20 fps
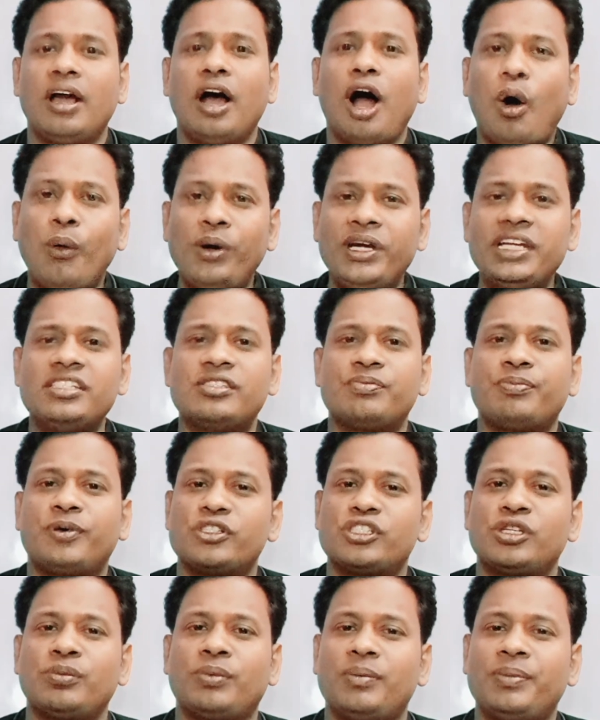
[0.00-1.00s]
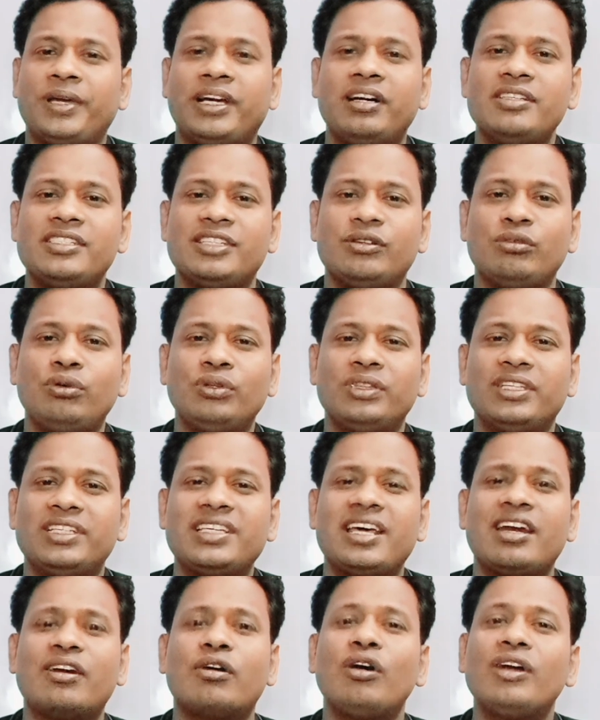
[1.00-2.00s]
How it is possible? Because these
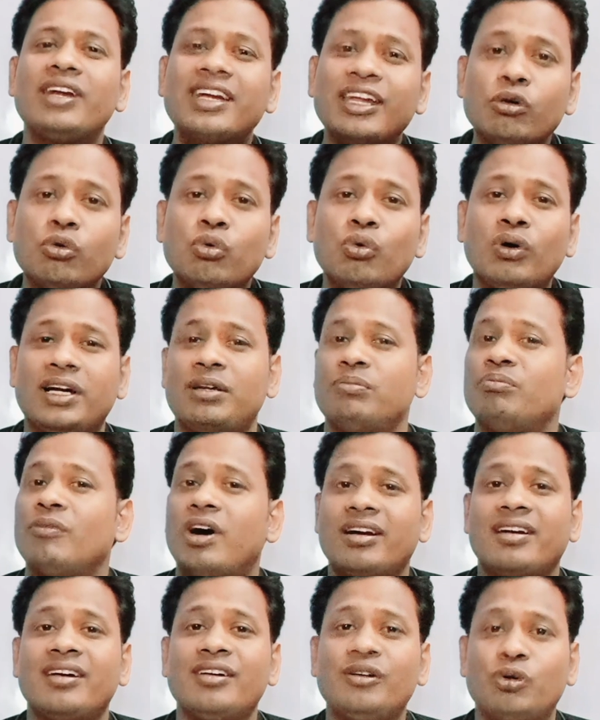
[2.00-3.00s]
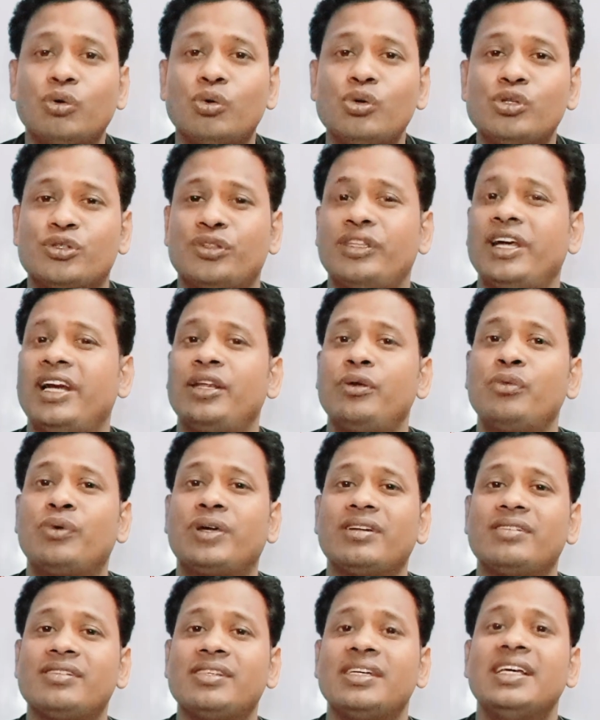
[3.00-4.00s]
are called new and modern tools that you
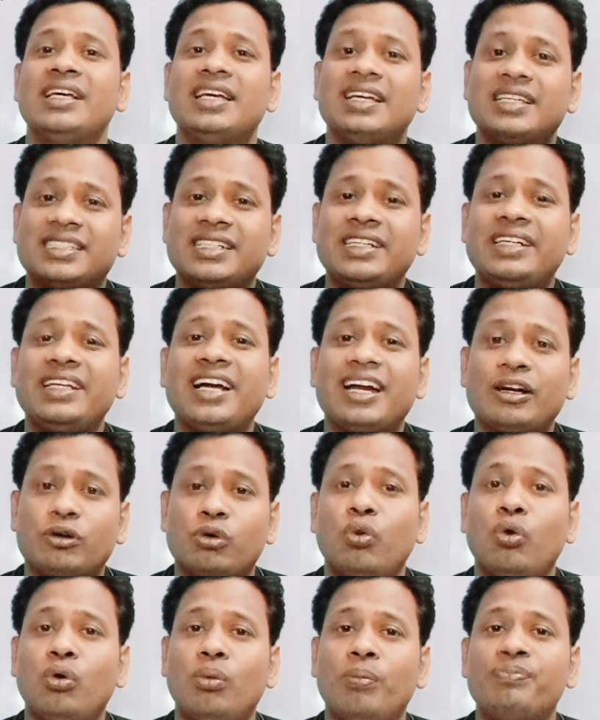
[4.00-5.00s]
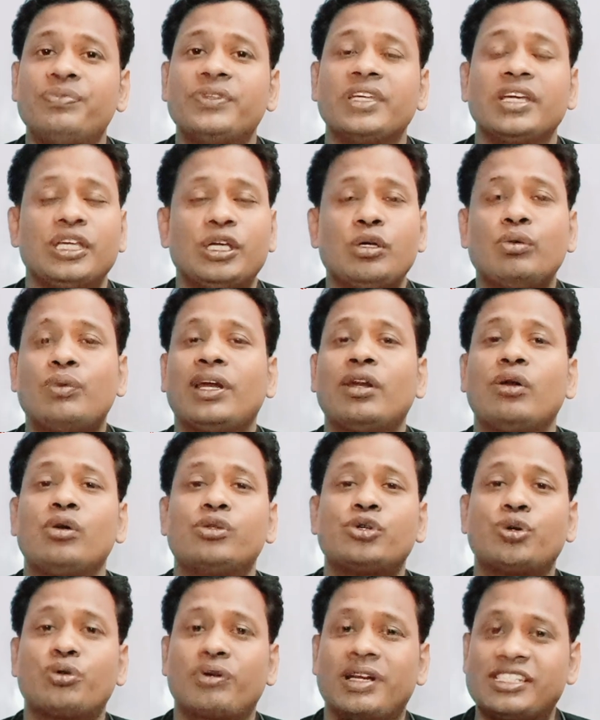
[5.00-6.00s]
can, sitting at home, you can
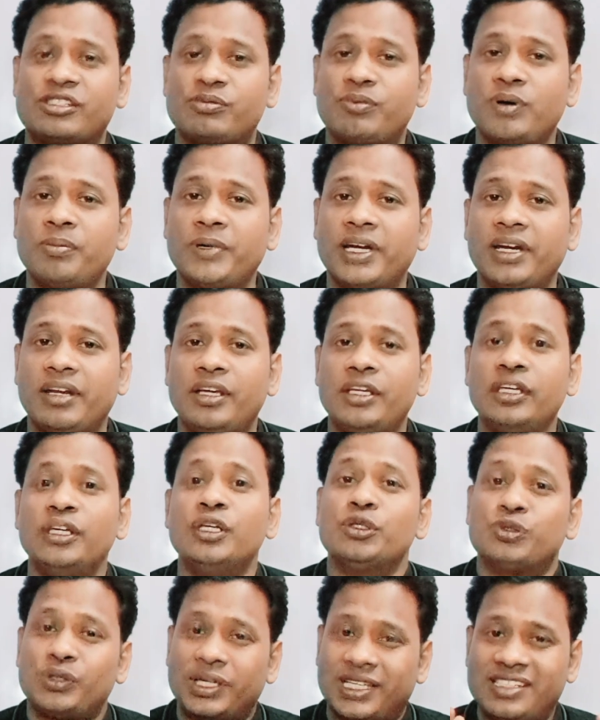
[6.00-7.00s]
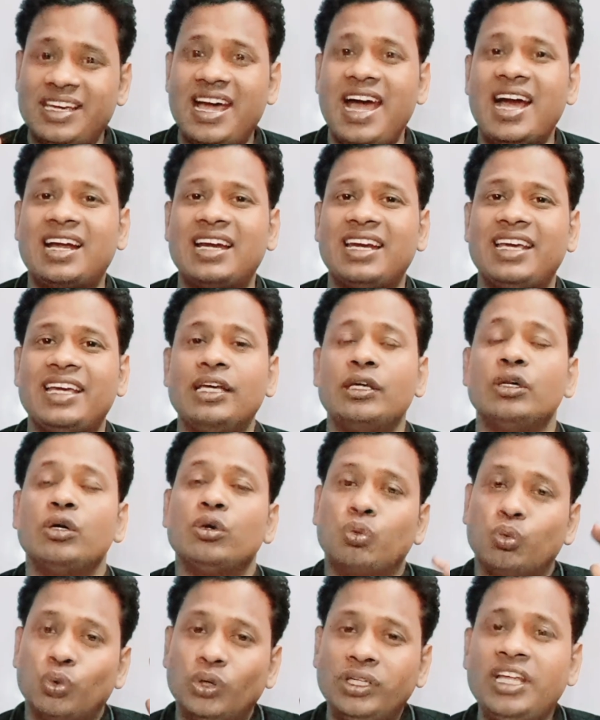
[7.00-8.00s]
also transfer money. So exactly,
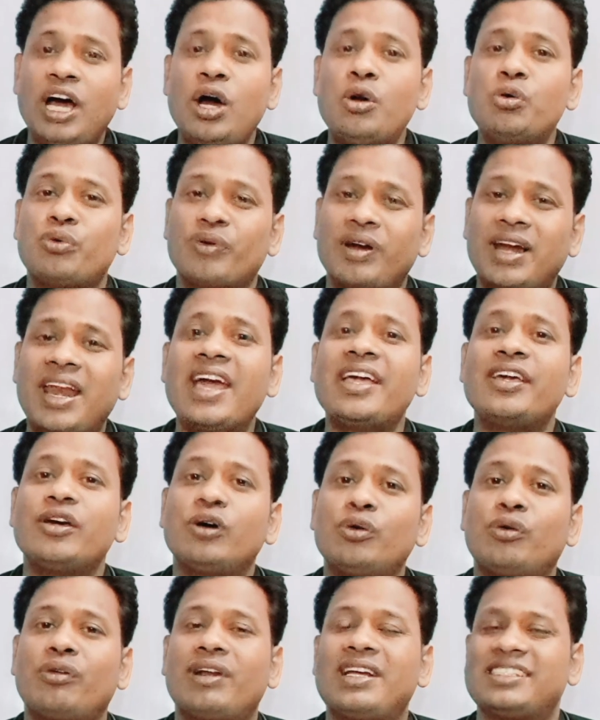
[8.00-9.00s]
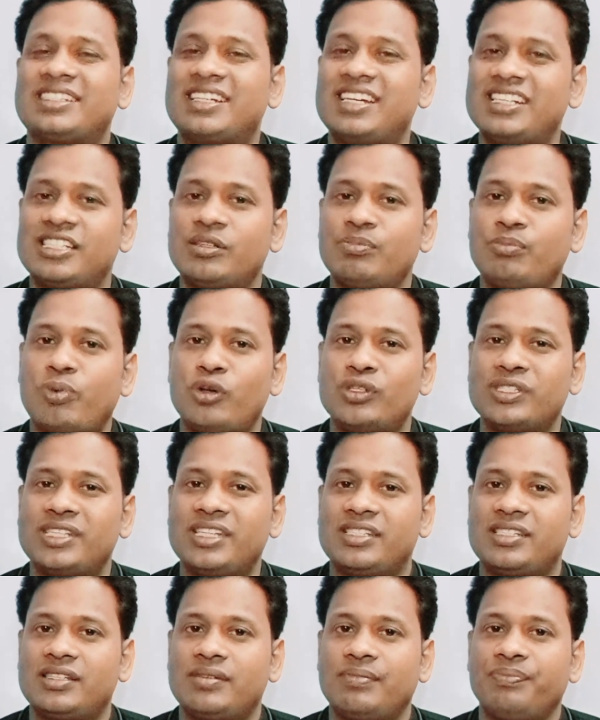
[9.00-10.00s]
without relying on translation
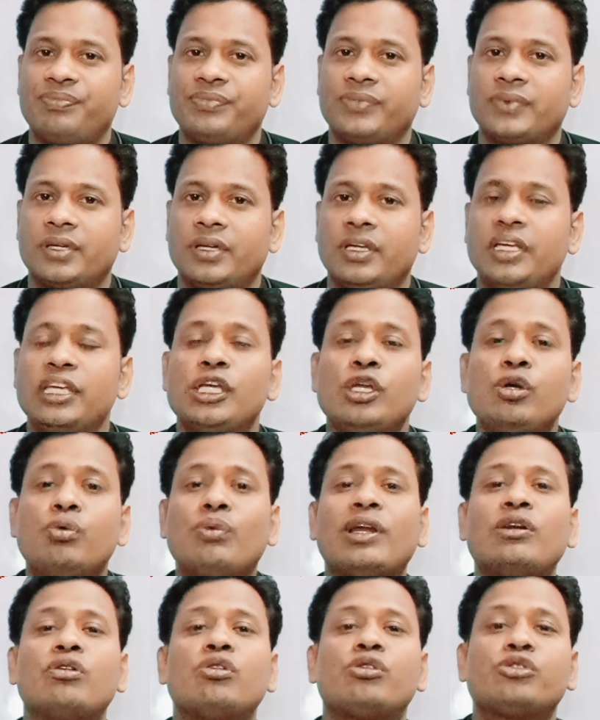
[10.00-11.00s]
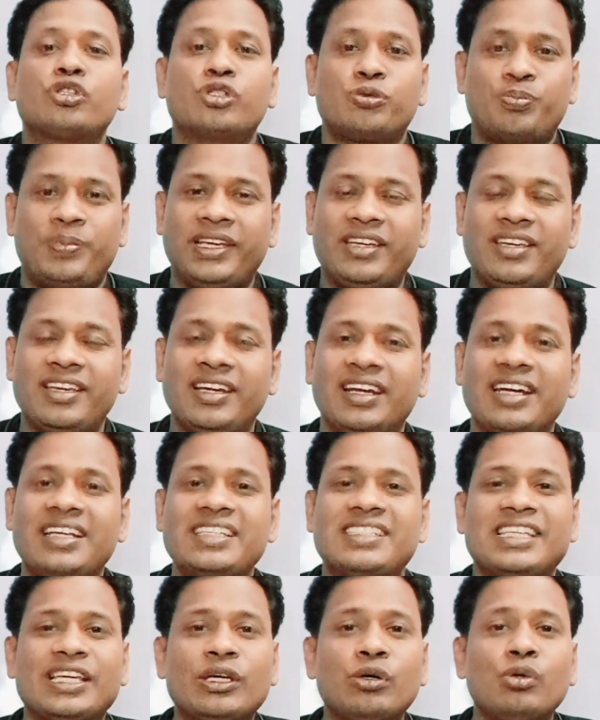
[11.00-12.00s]
process, you can speak
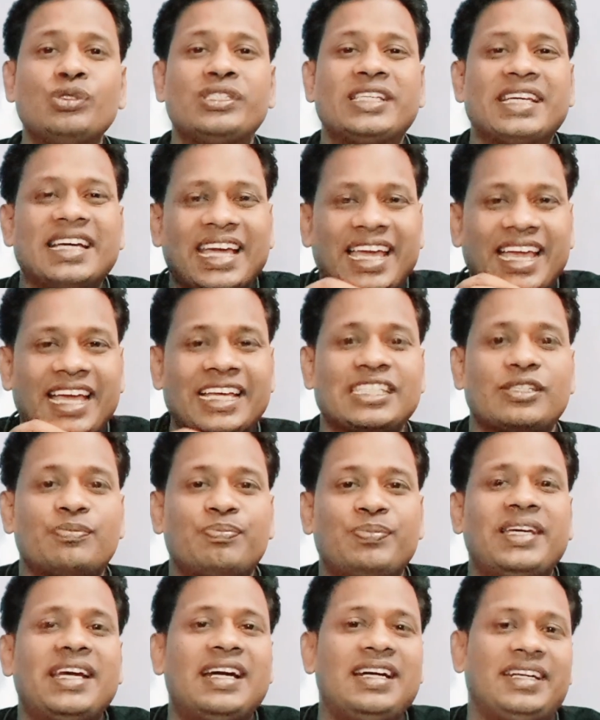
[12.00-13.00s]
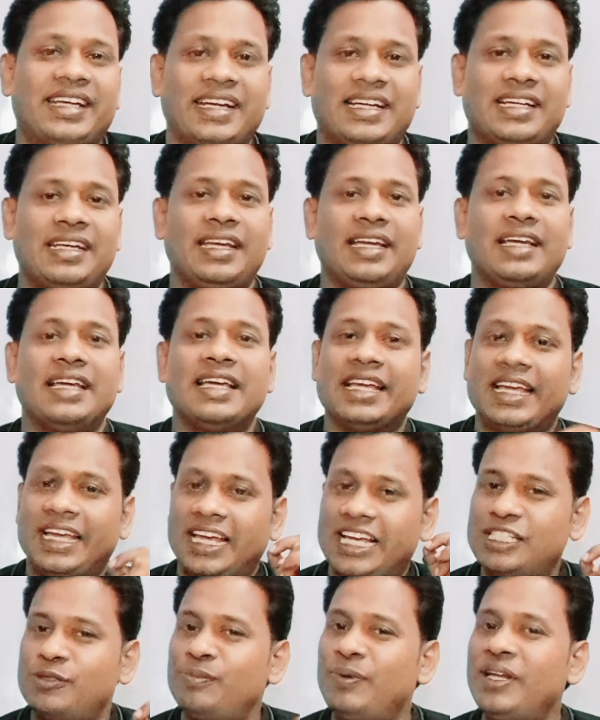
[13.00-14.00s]
English using SBL technique.
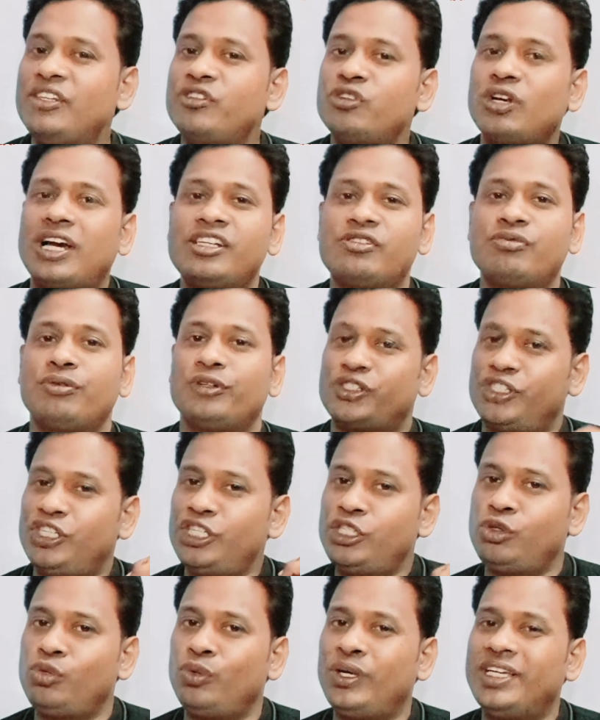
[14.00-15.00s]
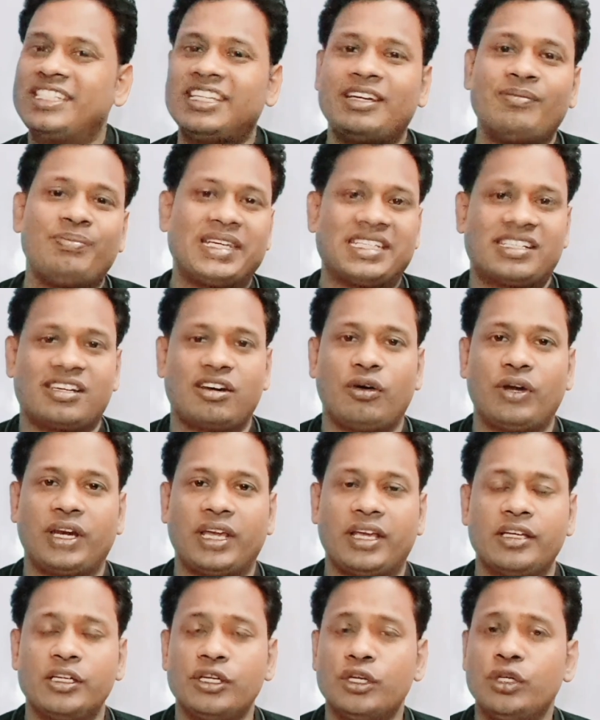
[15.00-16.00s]
SBL stands for situation based
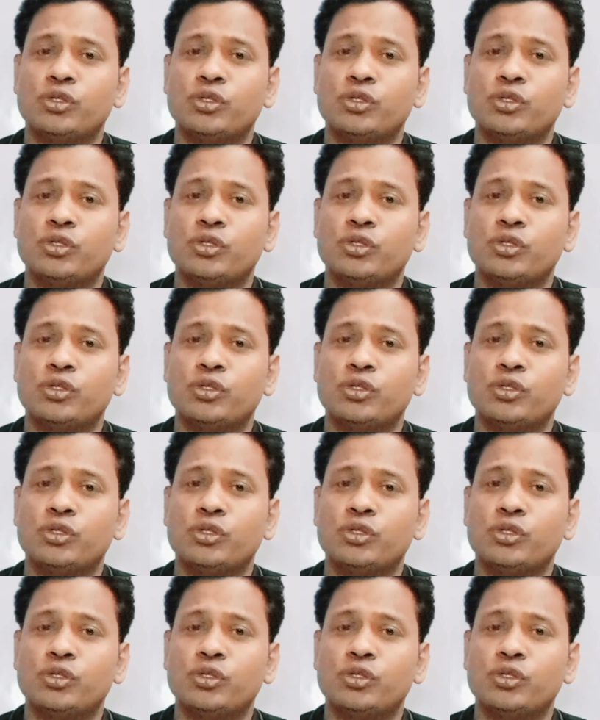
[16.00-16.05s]
learning.